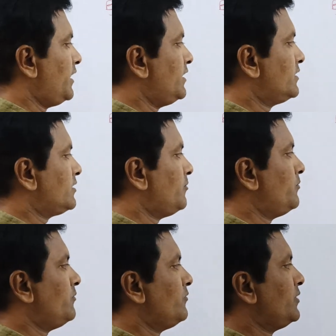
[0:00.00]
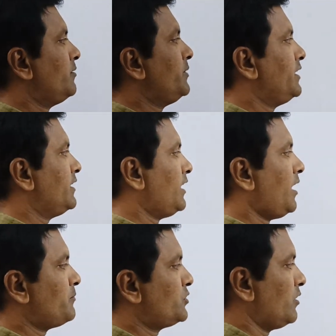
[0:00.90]
and some will be
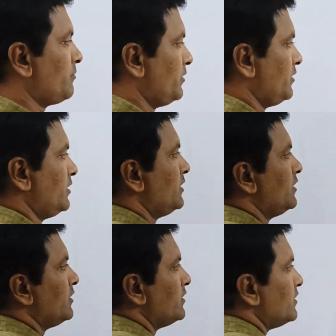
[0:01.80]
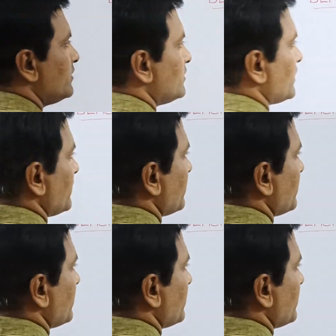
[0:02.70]
absorbed. See,